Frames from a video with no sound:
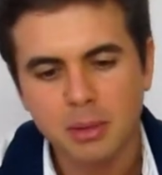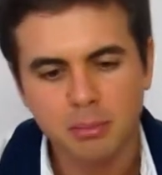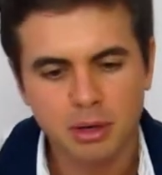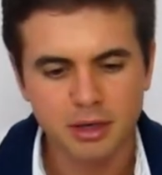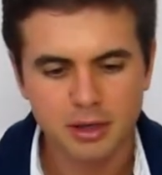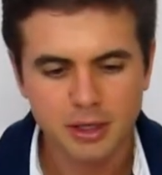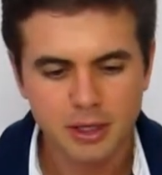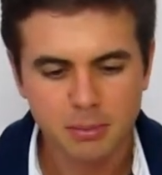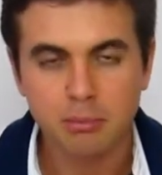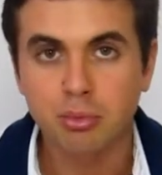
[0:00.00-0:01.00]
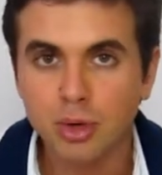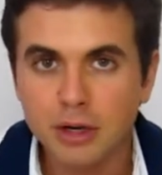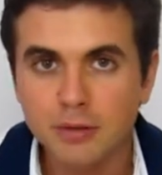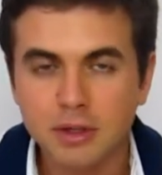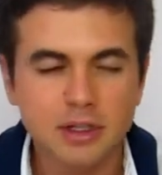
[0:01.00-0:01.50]
But
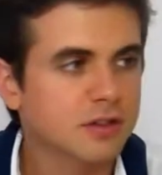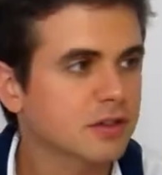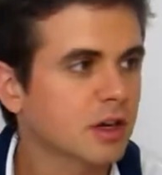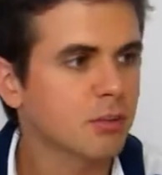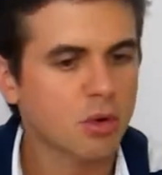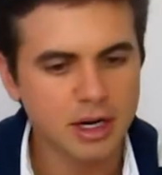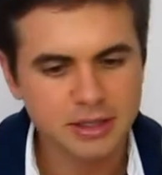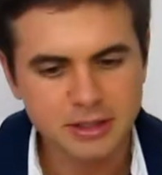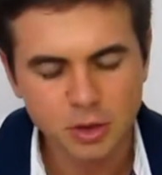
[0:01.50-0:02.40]
briefly, to summarize,